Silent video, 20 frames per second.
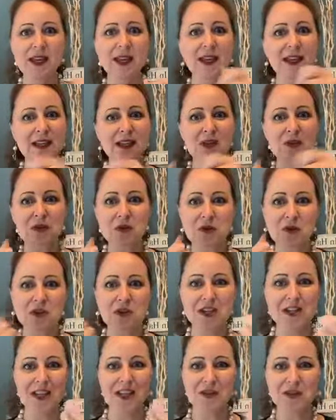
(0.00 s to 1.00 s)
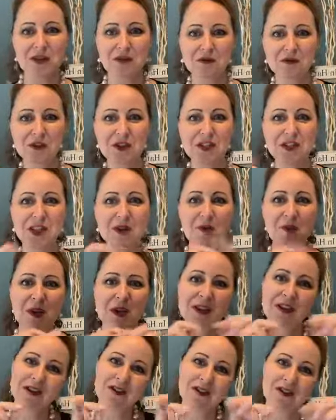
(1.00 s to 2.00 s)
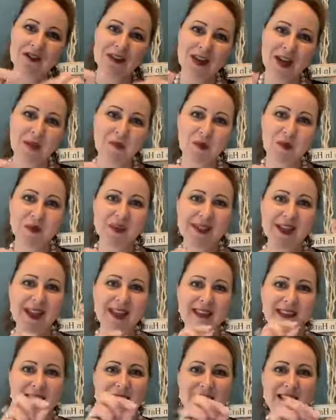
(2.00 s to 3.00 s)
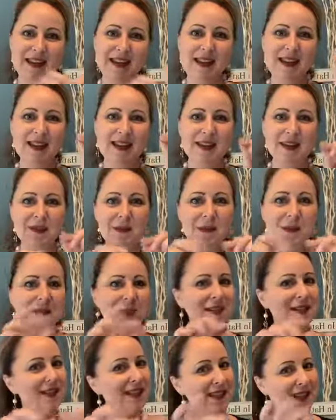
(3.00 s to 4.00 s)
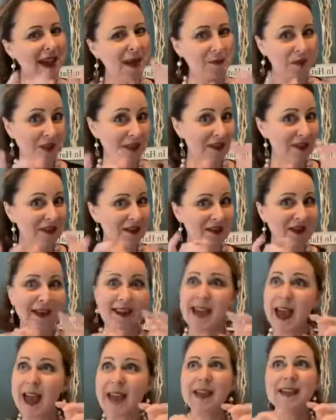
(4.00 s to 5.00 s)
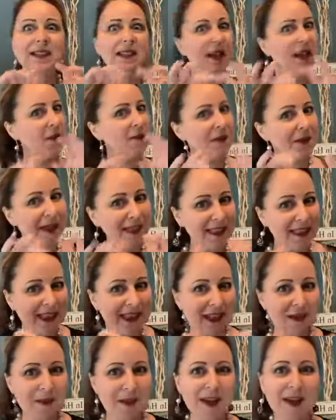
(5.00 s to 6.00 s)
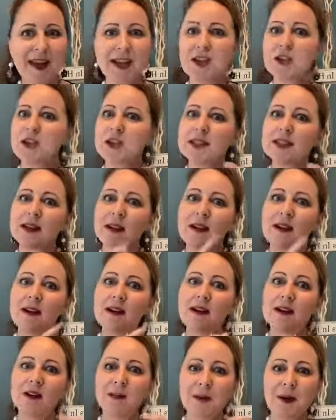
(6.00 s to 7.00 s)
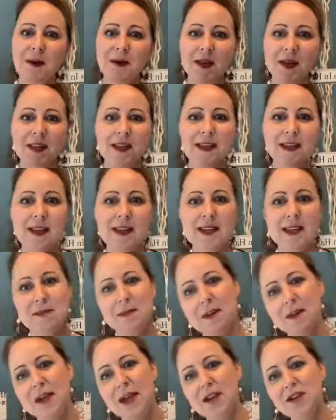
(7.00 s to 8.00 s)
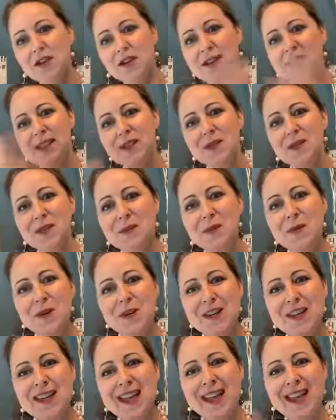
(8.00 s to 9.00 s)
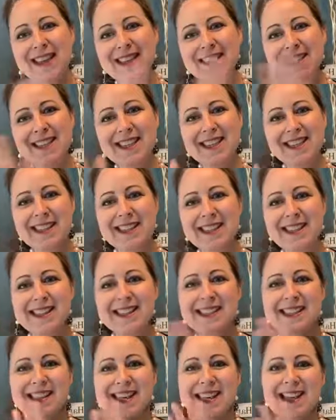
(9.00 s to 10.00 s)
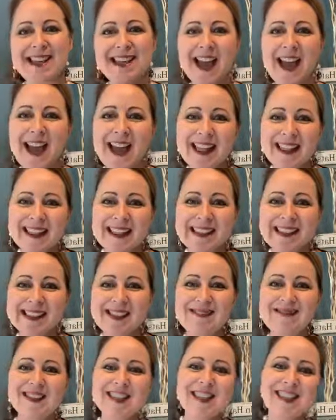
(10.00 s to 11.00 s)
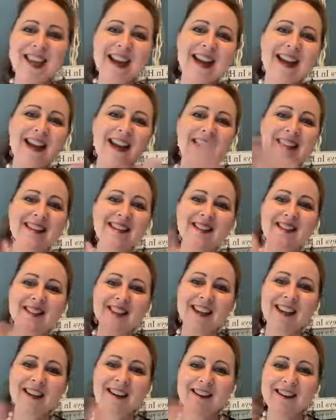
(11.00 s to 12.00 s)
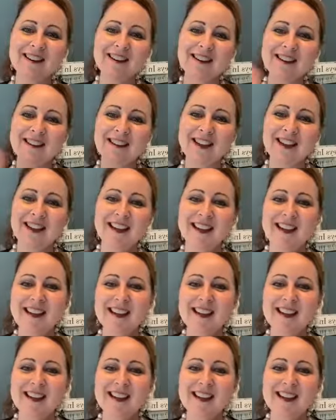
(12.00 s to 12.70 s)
And in order to get their free shipping or their 10%, they would type in their, again, it's all about getting that email address, all about getting that email address. So good morning, Angie and Lisa and Alice and Michelle and Cheryl.